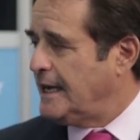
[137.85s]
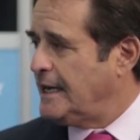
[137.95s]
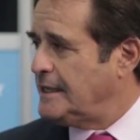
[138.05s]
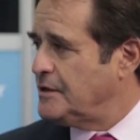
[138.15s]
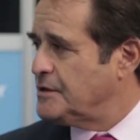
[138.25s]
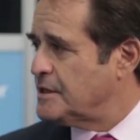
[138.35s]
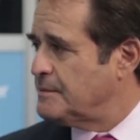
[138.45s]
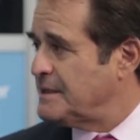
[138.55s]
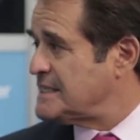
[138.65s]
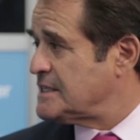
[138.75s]
and there's
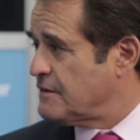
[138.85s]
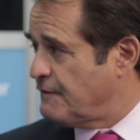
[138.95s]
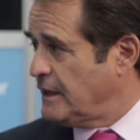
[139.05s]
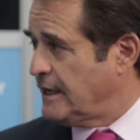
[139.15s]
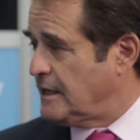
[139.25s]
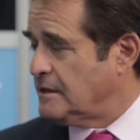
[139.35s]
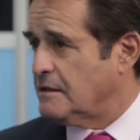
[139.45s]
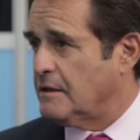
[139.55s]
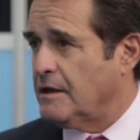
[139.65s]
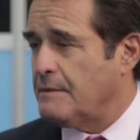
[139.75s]
a business affiliate
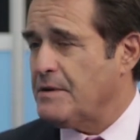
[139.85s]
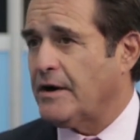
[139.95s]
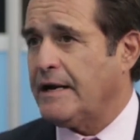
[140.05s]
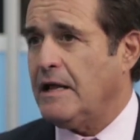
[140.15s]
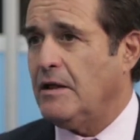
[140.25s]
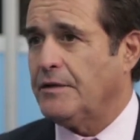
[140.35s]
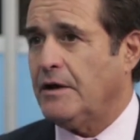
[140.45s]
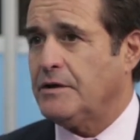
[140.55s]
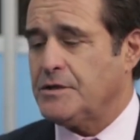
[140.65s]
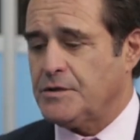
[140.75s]
the American
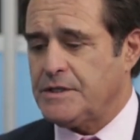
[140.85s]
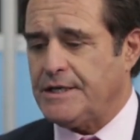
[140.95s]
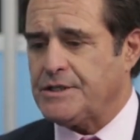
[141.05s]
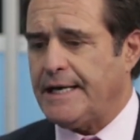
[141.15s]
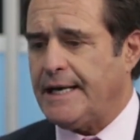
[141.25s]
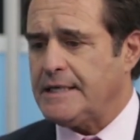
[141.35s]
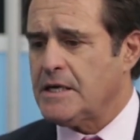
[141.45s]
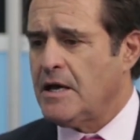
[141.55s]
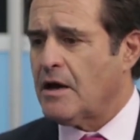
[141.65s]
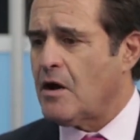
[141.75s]
Healthcare Association has
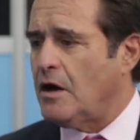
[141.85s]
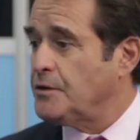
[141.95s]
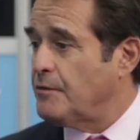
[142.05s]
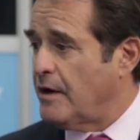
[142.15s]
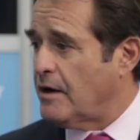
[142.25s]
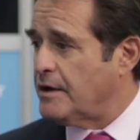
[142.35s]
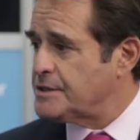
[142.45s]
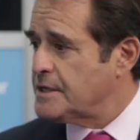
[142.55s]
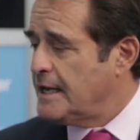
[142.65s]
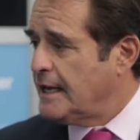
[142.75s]
called Novartis,